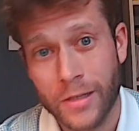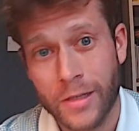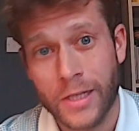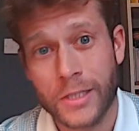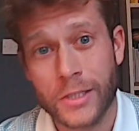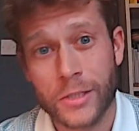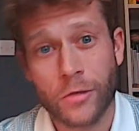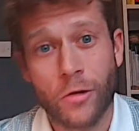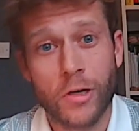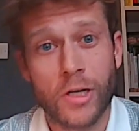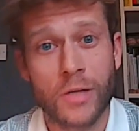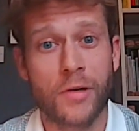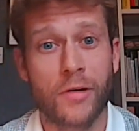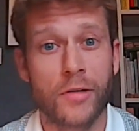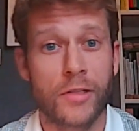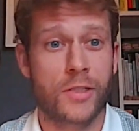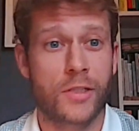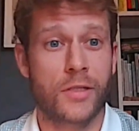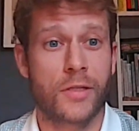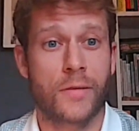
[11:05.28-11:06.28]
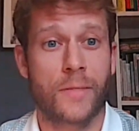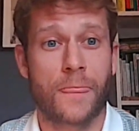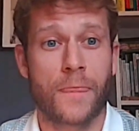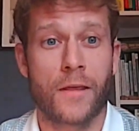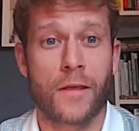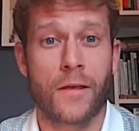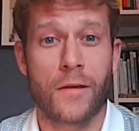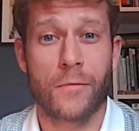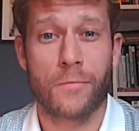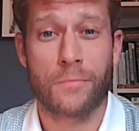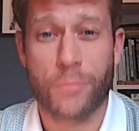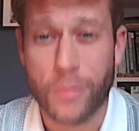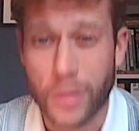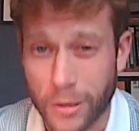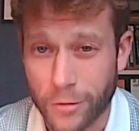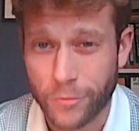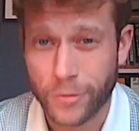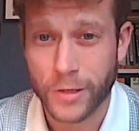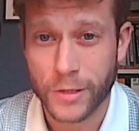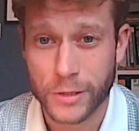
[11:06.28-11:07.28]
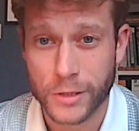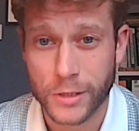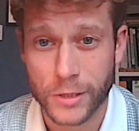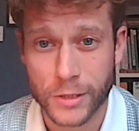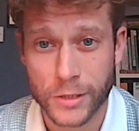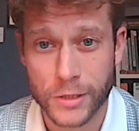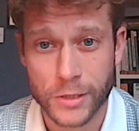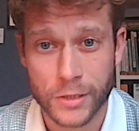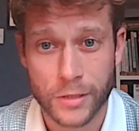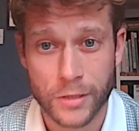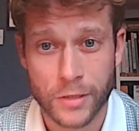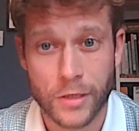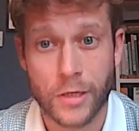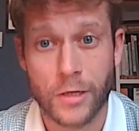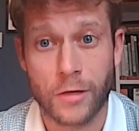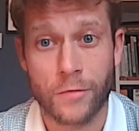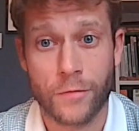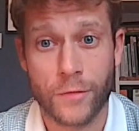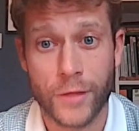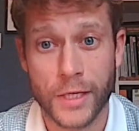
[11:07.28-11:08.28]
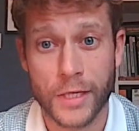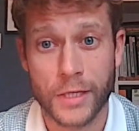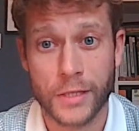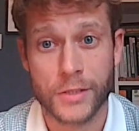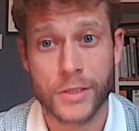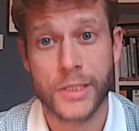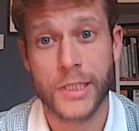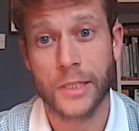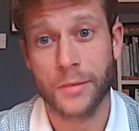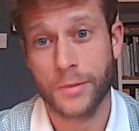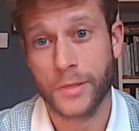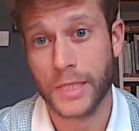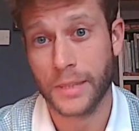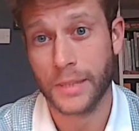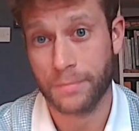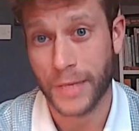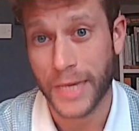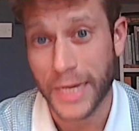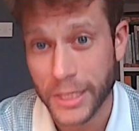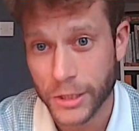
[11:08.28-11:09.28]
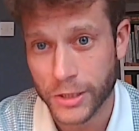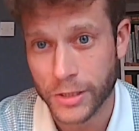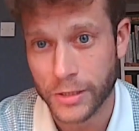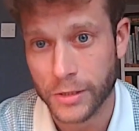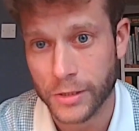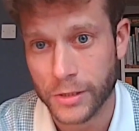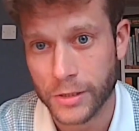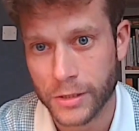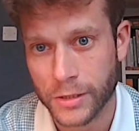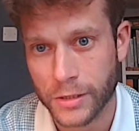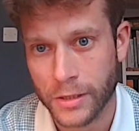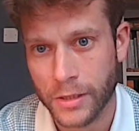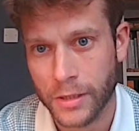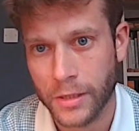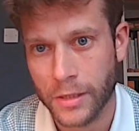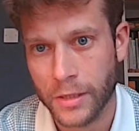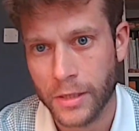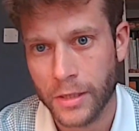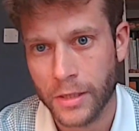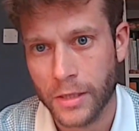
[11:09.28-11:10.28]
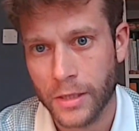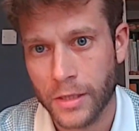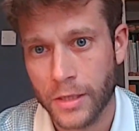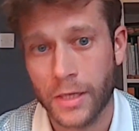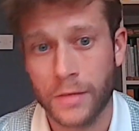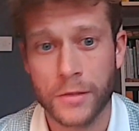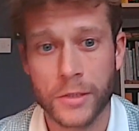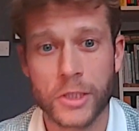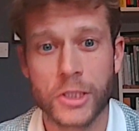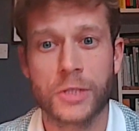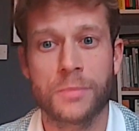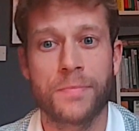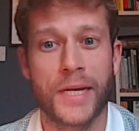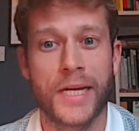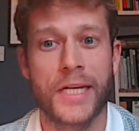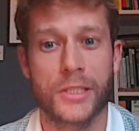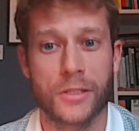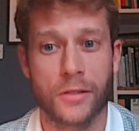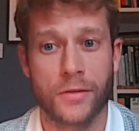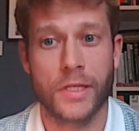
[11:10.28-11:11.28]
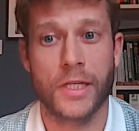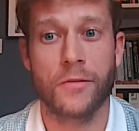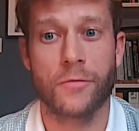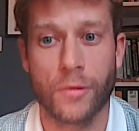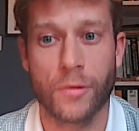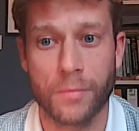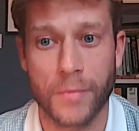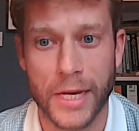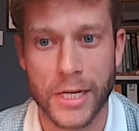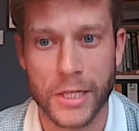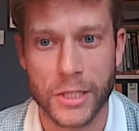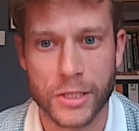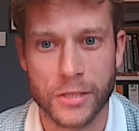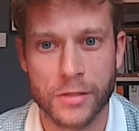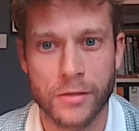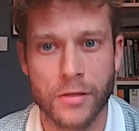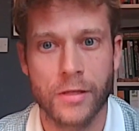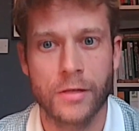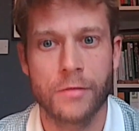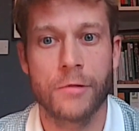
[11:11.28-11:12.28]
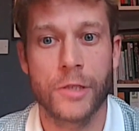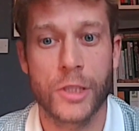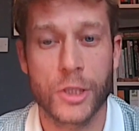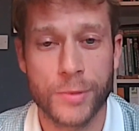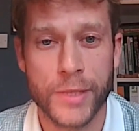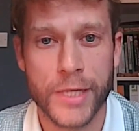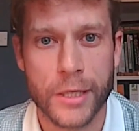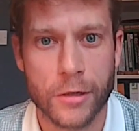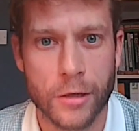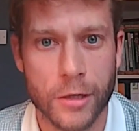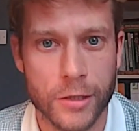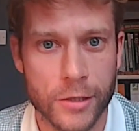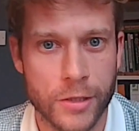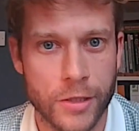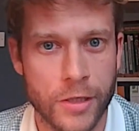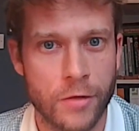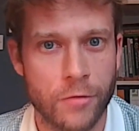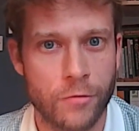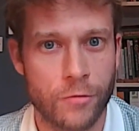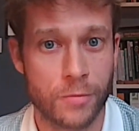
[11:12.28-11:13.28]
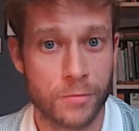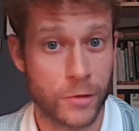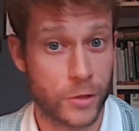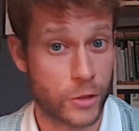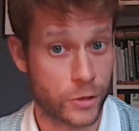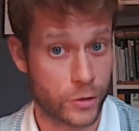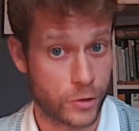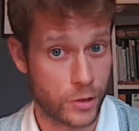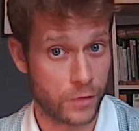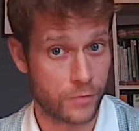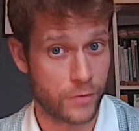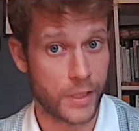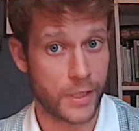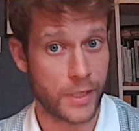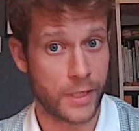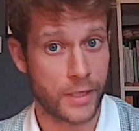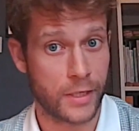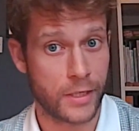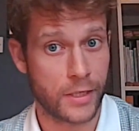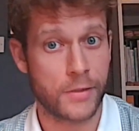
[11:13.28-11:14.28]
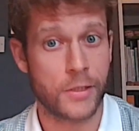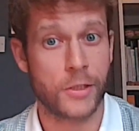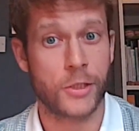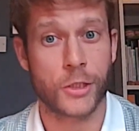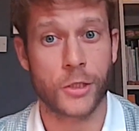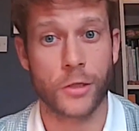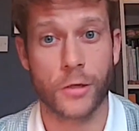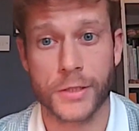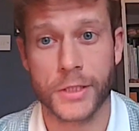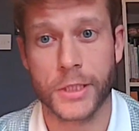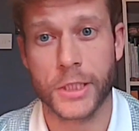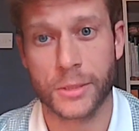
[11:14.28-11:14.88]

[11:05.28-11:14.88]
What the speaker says: It's all about preferences of the COPD patients. And this is based on the information which we got from the survey and the choice